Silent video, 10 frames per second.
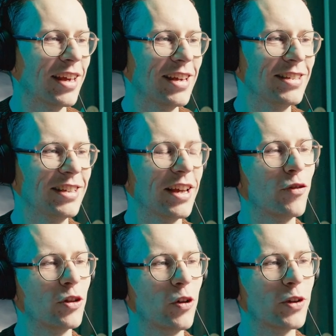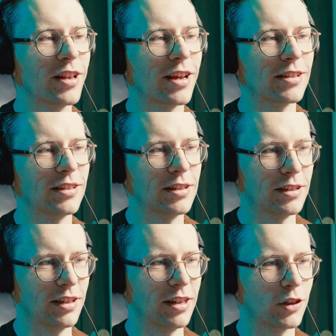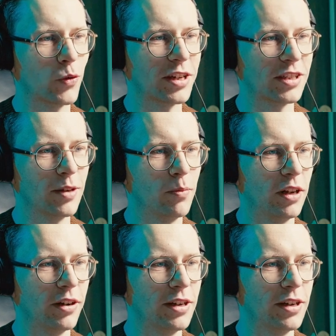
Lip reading: if you look at it like this, it's quite similar,